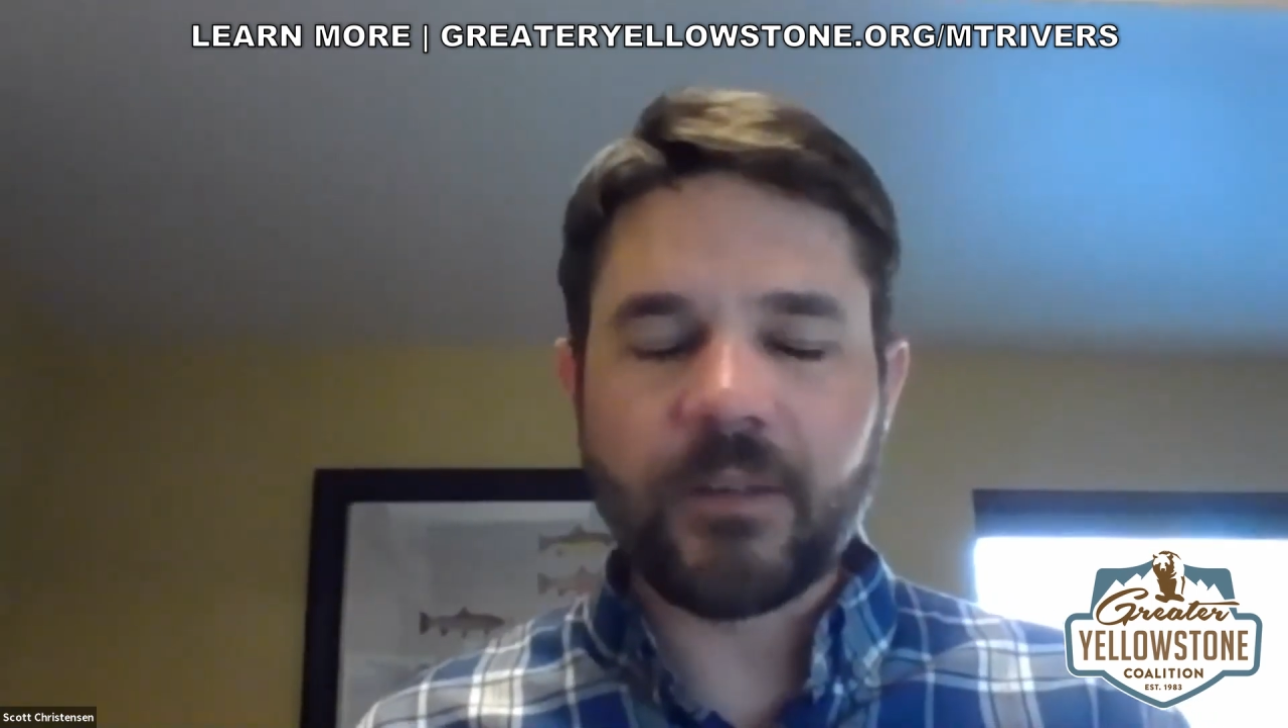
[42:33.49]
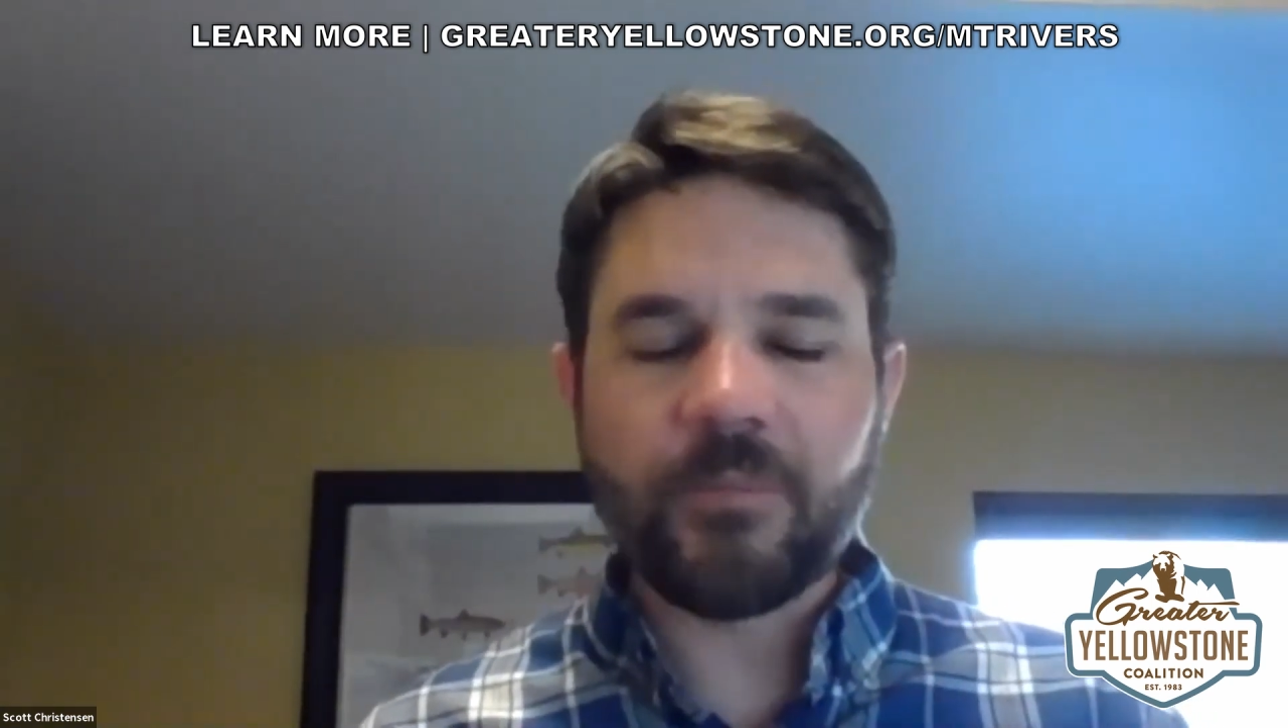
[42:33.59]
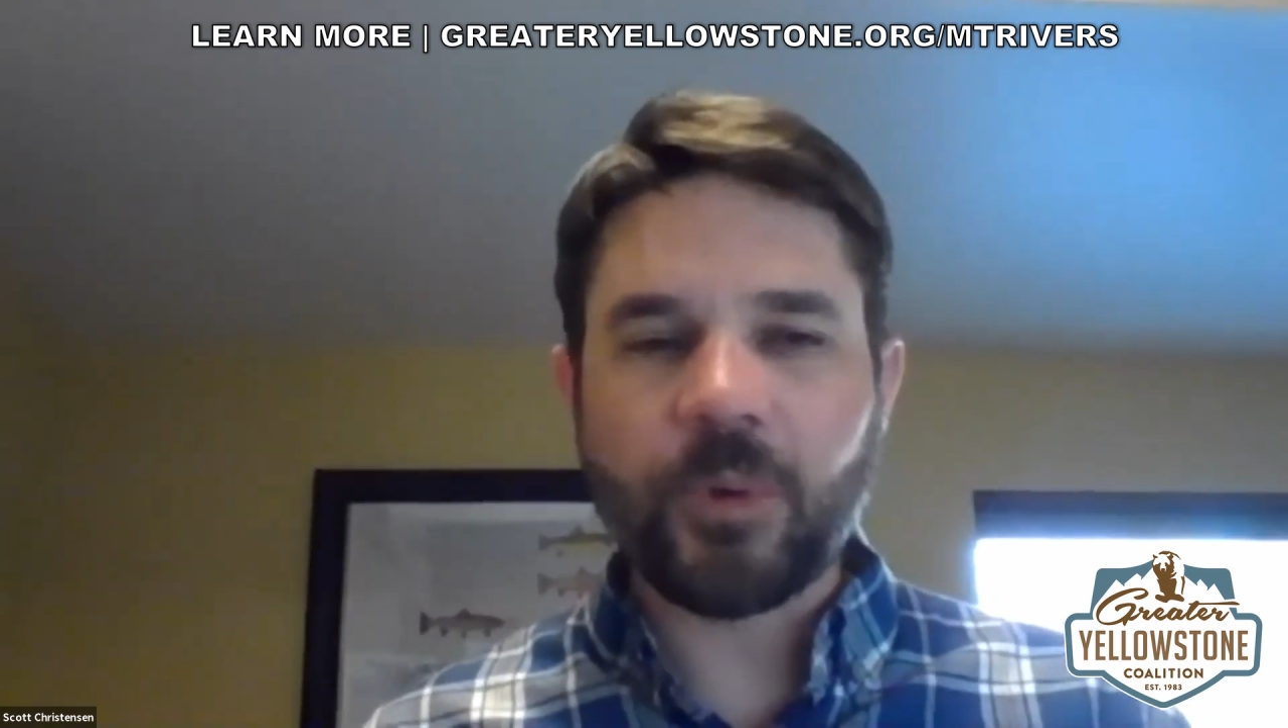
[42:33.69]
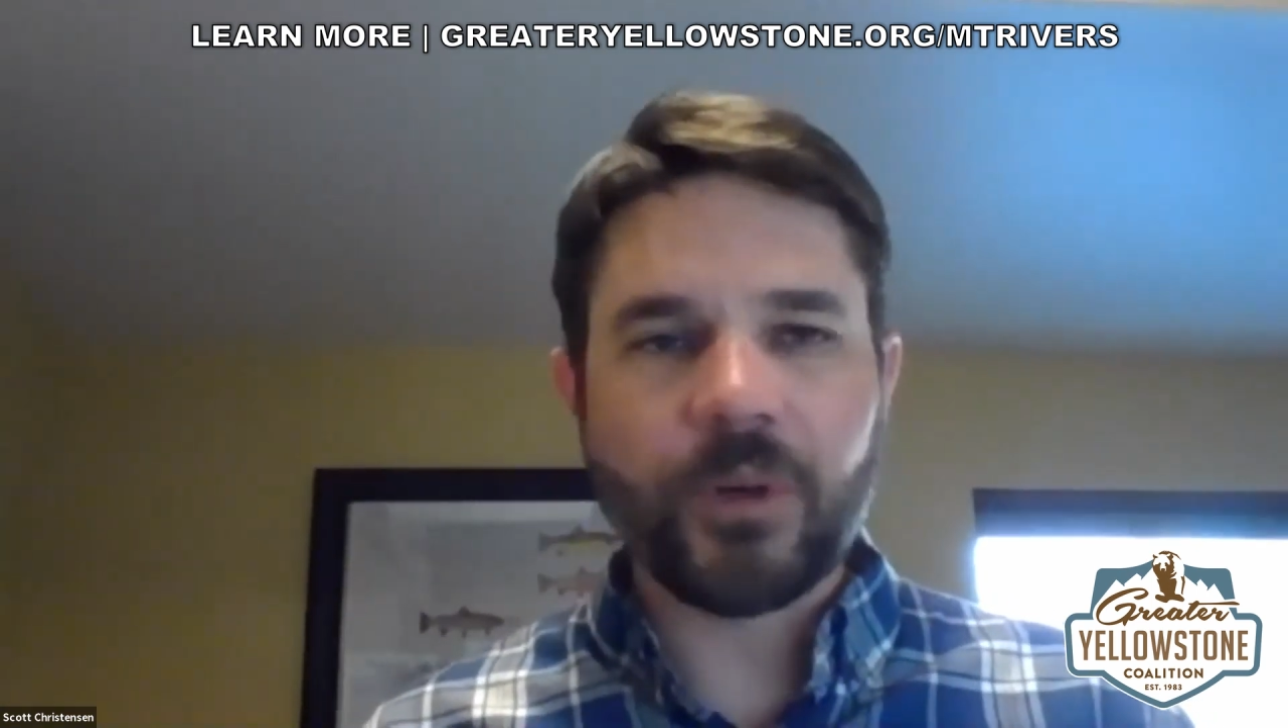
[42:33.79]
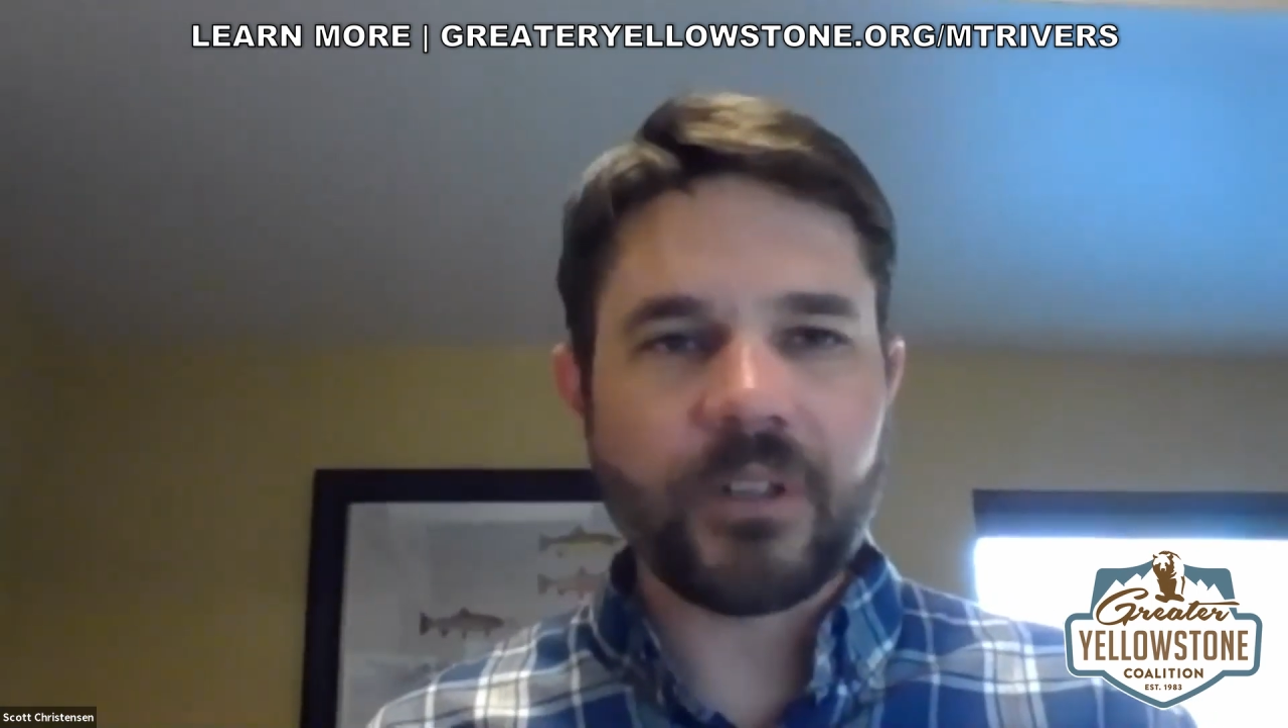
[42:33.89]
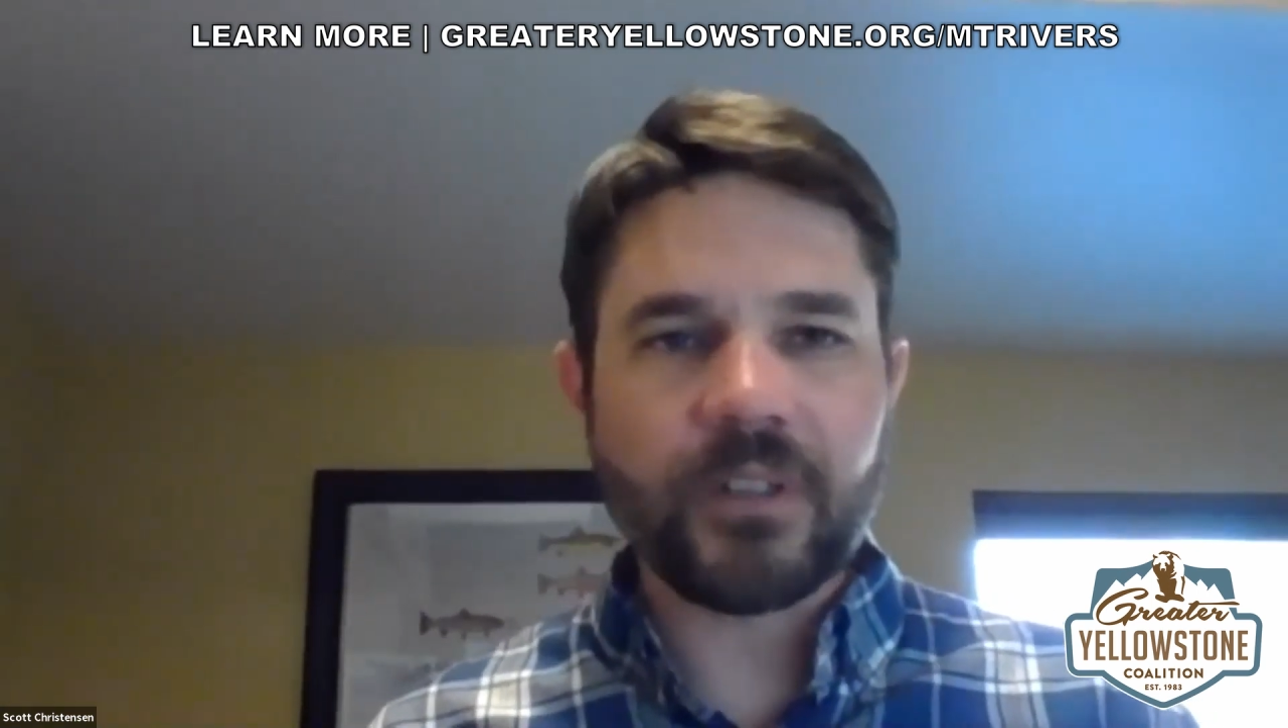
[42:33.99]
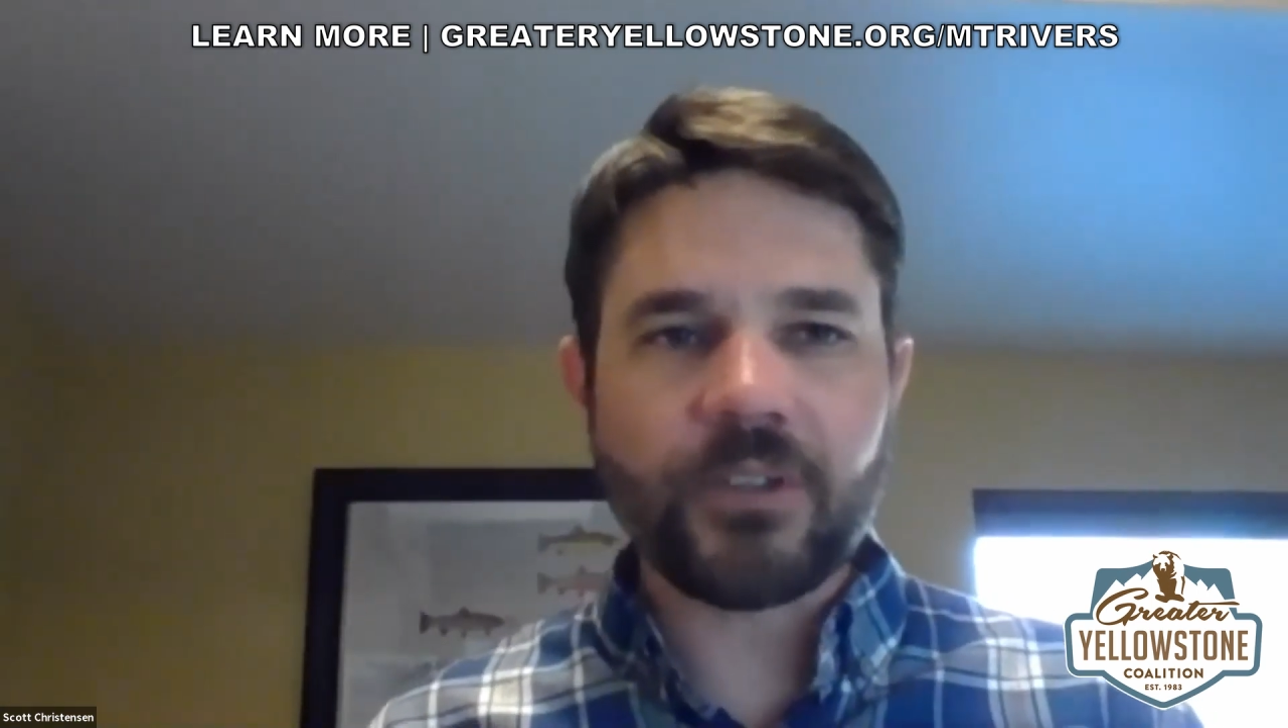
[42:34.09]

important